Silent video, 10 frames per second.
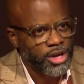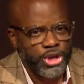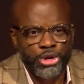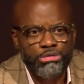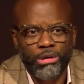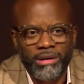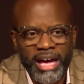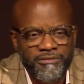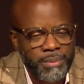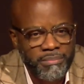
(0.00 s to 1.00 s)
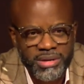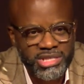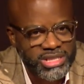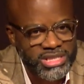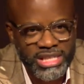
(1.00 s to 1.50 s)
you don't have
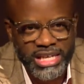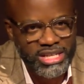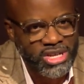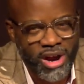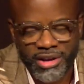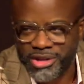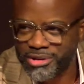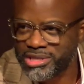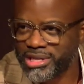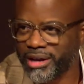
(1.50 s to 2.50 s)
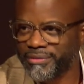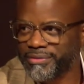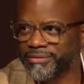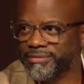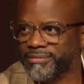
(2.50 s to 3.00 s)
permission to get dark
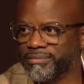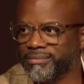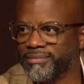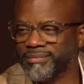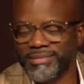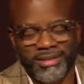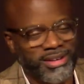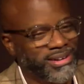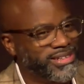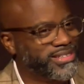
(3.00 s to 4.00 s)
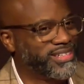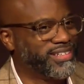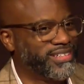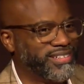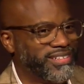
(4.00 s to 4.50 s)
yourself. Y'all could.
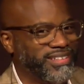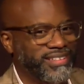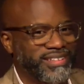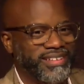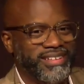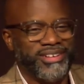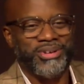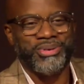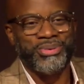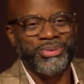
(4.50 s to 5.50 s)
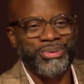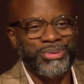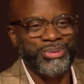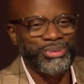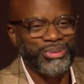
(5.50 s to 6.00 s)

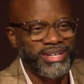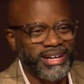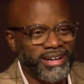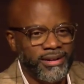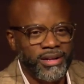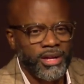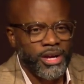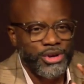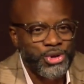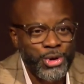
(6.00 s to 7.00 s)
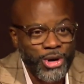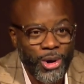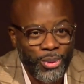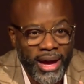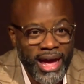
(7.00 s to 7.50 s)
Ooh, God. You
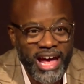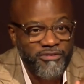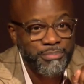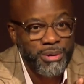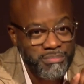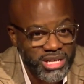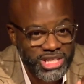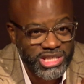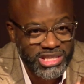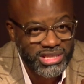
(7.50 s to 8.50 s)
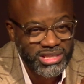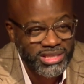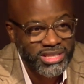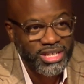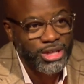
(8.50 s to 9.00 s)
don't have permission
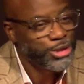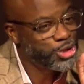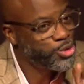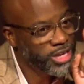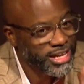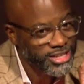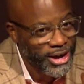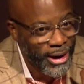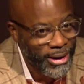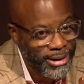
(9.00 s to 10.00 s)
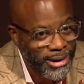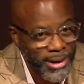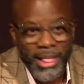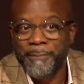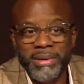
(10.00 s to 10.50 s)
to get dark
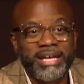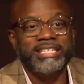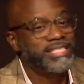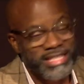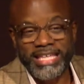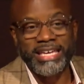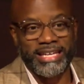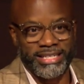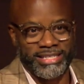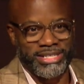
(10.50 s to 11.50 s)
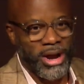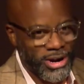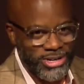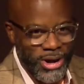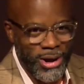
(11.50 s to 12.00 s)
because things
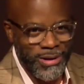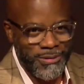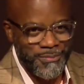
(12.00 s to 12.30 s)
are dark.